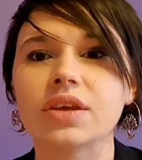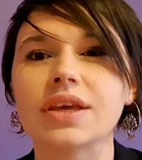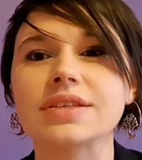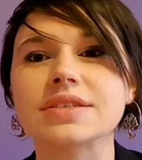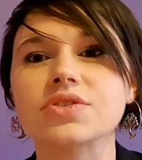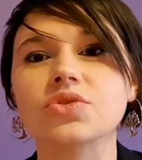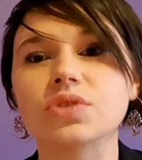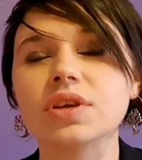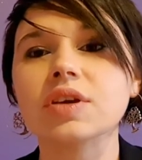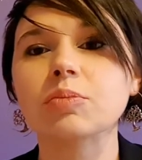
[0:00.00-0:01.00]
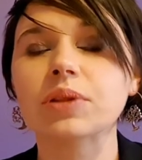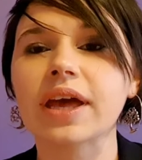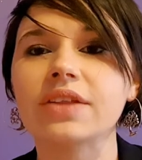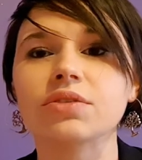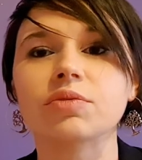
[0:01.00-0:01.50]
it's a unique
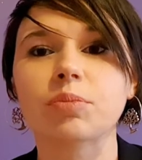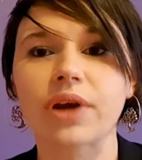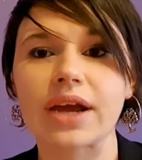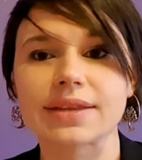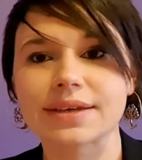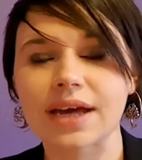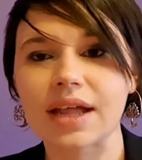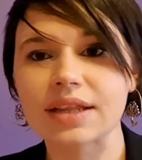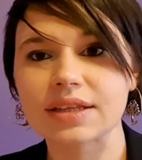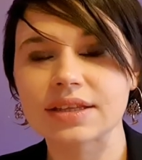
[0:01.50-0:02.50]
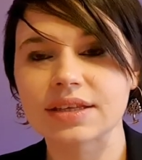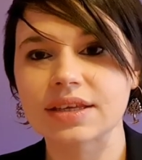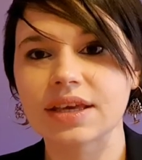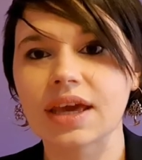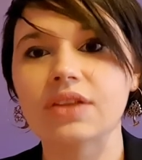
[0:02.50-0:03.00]
blend of
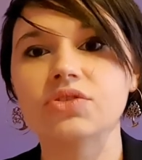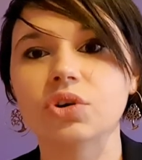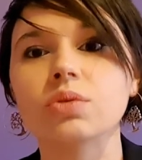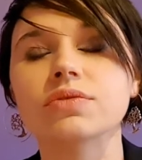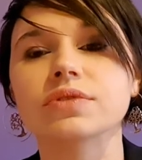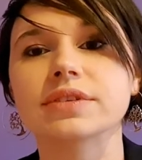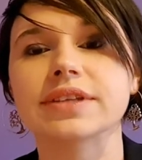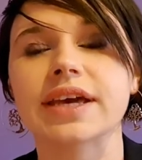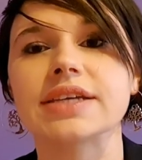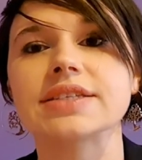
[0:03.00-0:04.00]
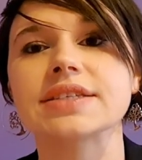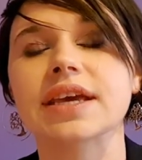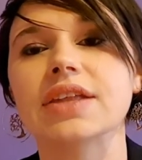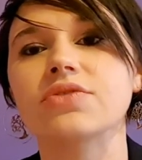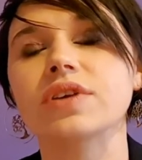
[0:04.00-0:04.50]
practicality and thoughtfulness
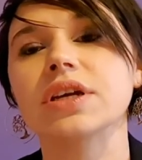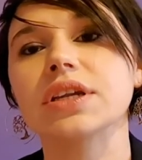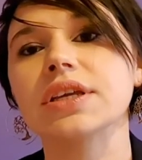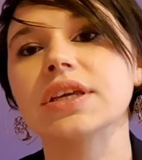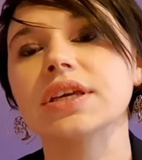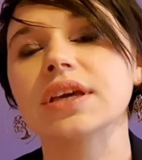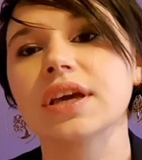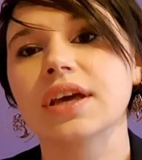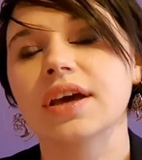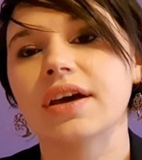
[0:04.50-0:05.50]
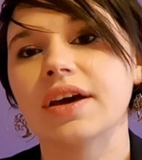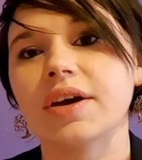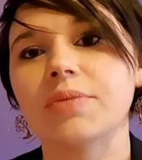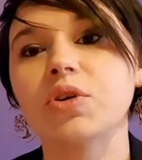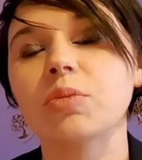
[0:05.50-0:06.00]
and really a
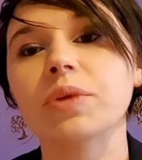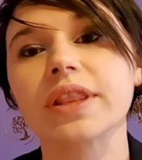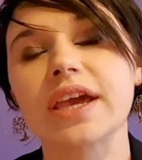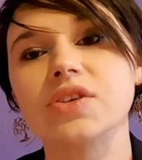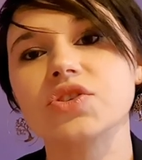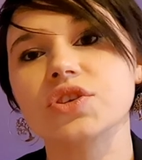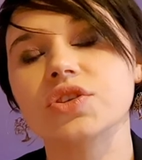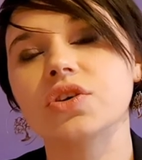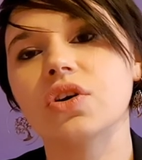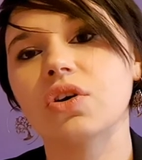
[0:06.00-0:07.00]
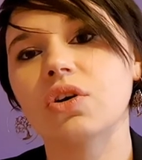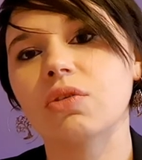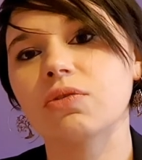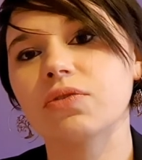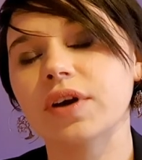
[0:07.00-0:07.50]
uh, combination
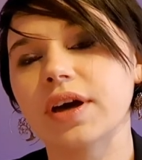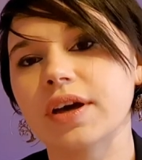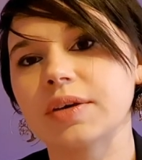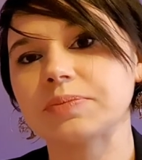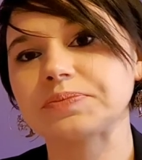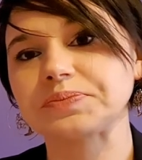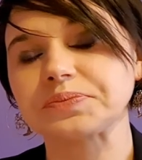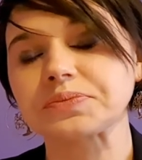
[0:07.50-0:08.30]
of um,